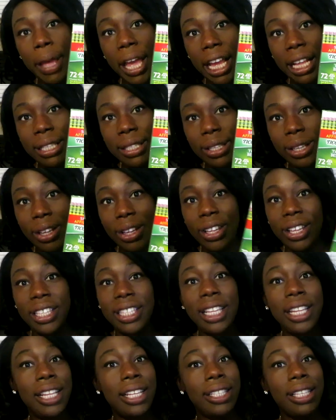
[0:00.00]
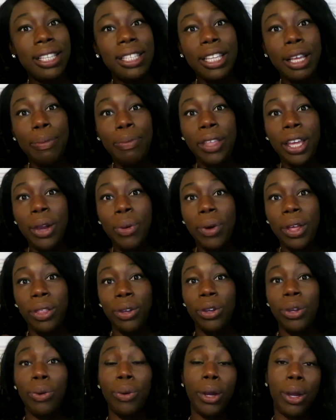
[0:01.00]
Pencils, and this is something
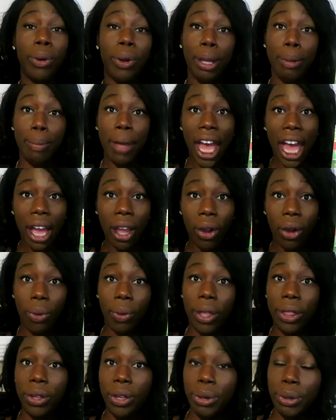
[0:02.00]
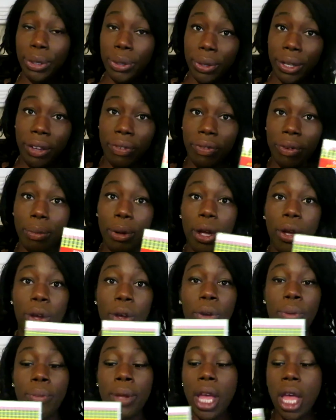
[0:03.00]
whether you are going back or whether you were doing it from
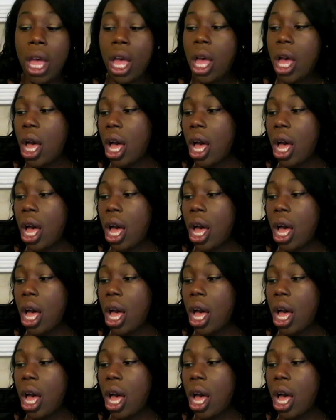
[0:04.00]
home.